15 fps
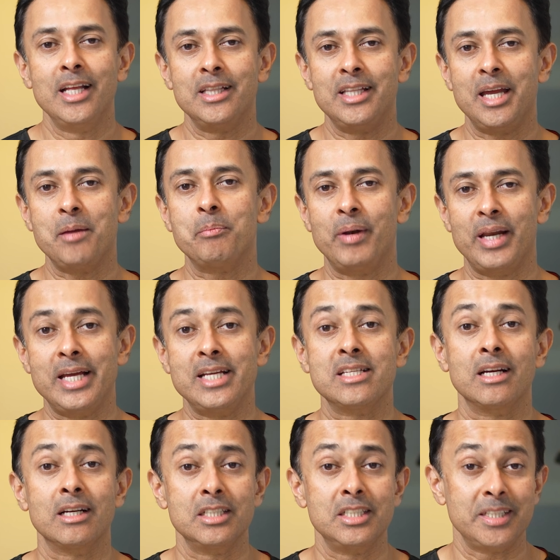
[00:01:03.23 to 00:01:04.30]
they place
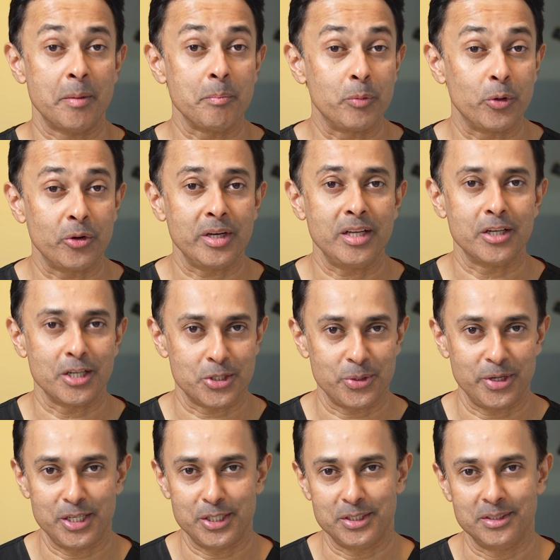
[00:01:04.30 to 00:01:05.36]
a temporary
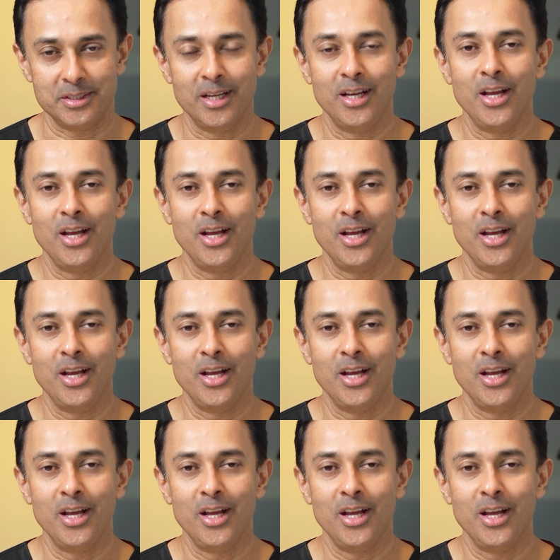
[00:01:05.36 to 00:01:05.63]
restoration.